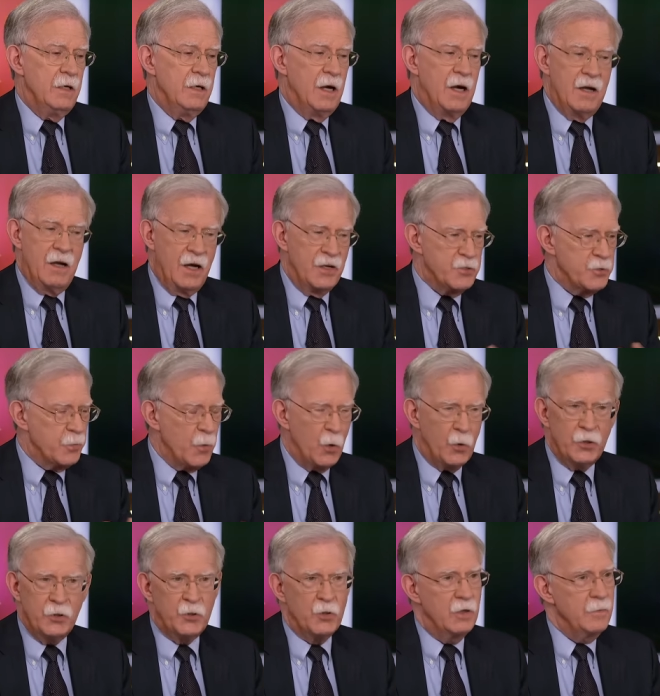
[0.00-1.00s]
I, would
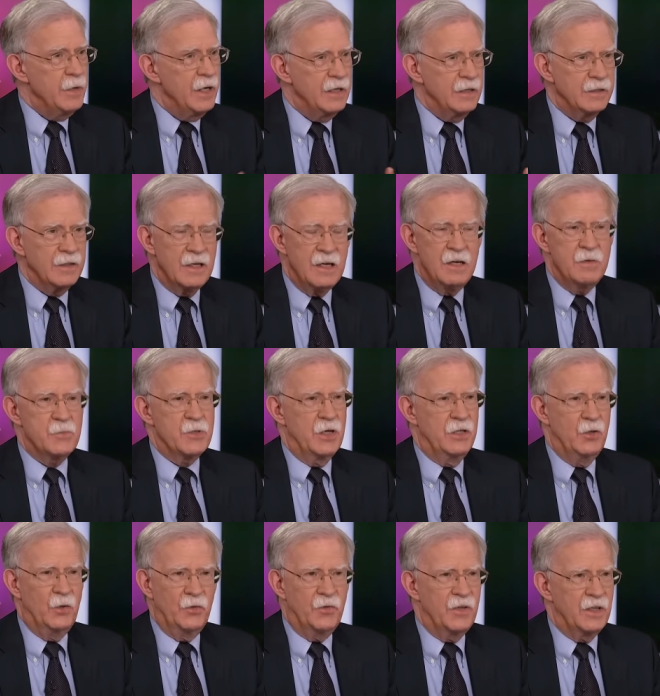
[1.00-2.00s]
spoken to him many times. I
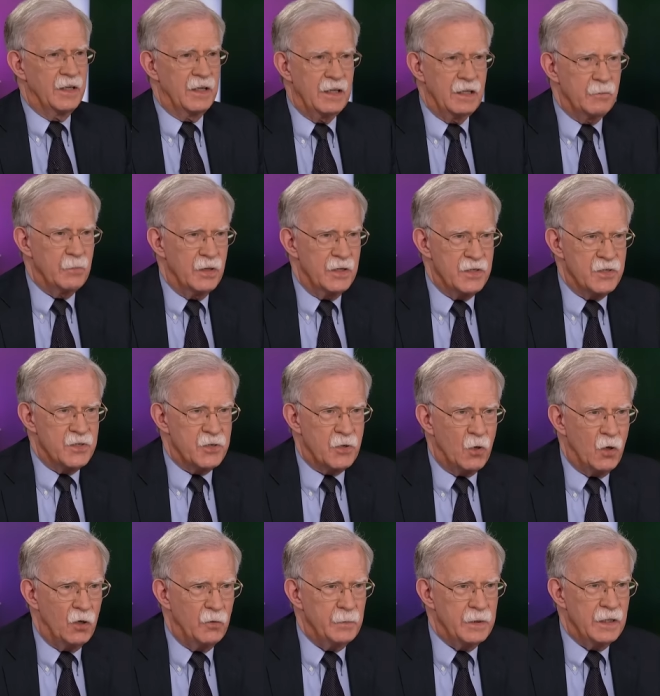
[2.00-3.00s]
don't think anybody's
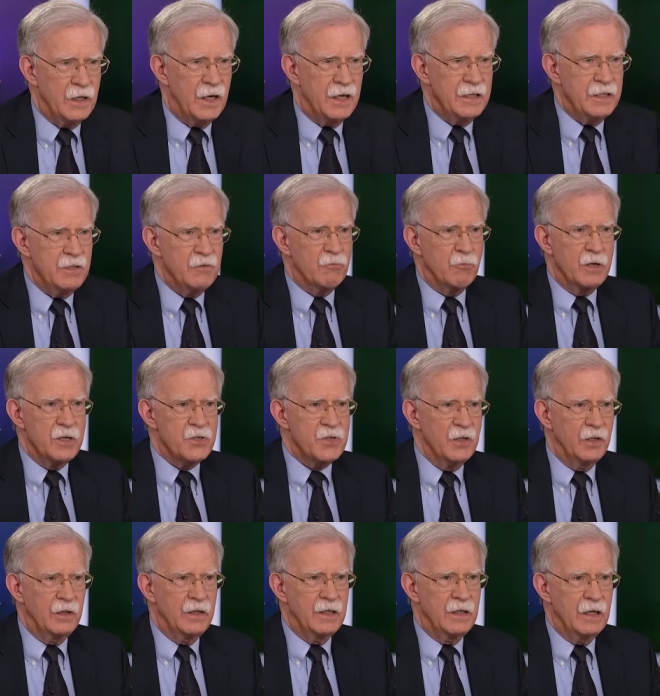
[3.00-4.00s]
called me naive
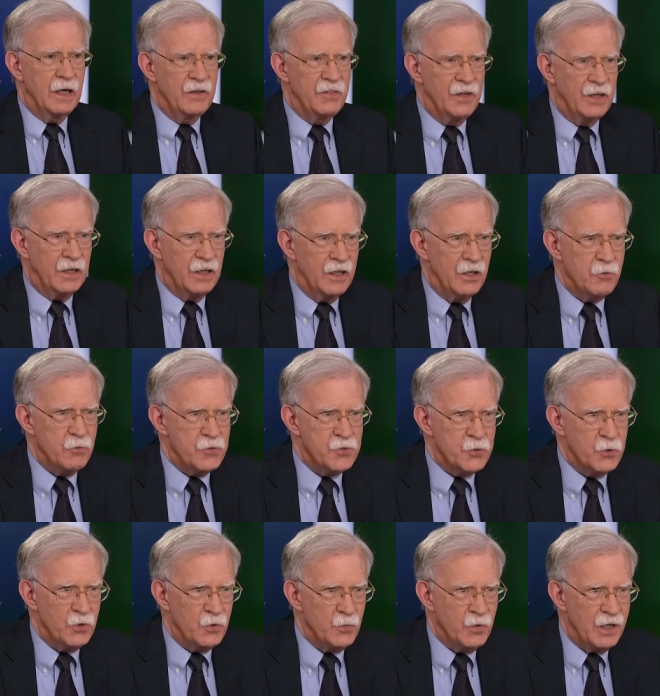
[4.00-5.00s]
recently. I think I
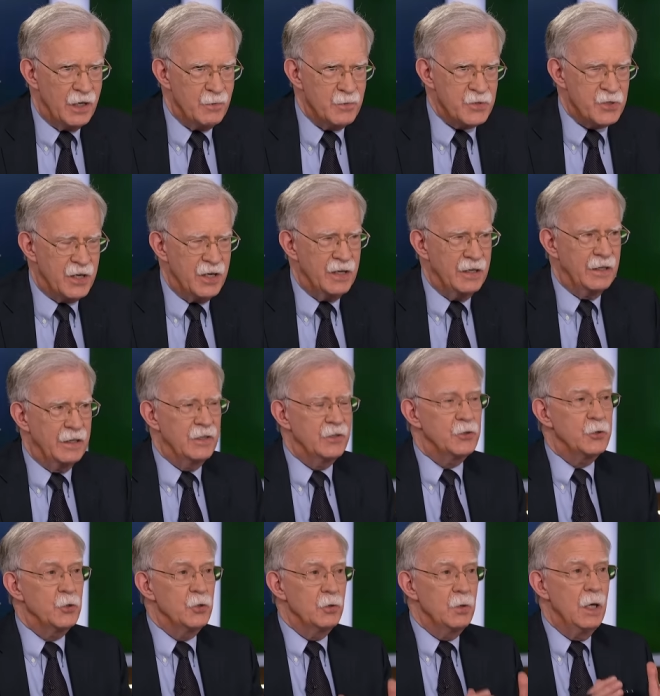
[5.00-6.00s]
understood what I was getting
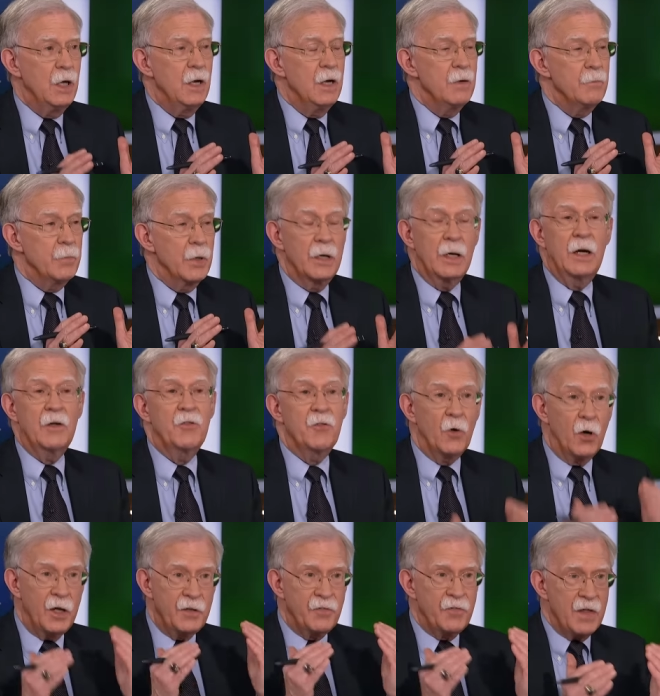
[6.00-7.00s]
into, but I
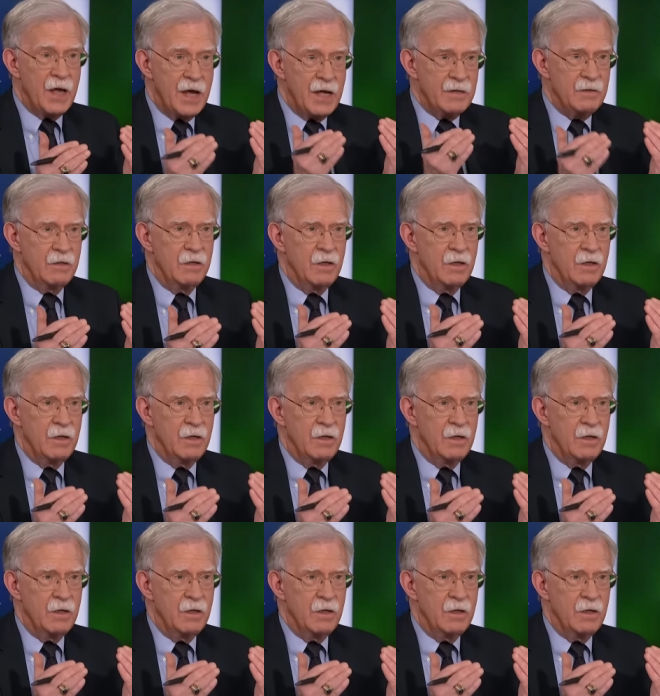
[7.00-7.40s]
thought that